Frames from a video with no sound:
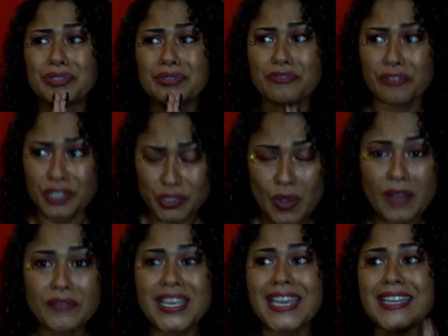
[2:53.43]
For
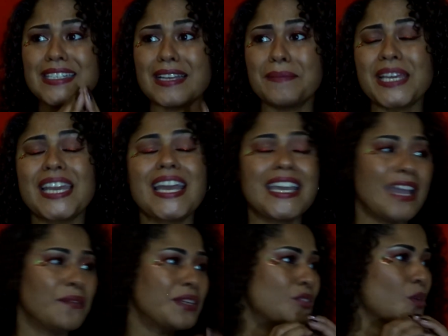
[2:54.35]
12 days, I'm like, I
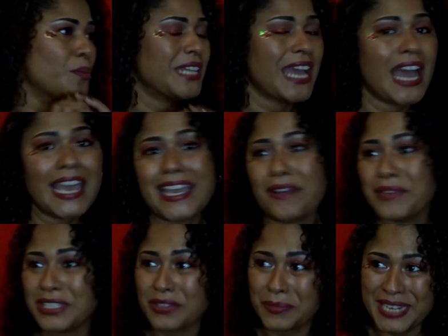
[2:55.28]
can't wait to open that. I can't
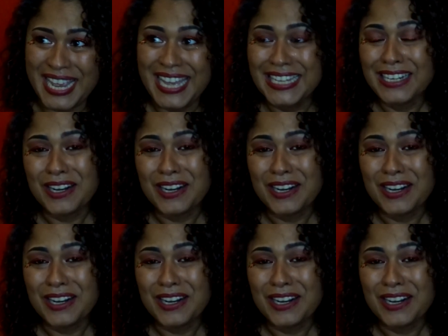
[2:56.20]
wait to open it.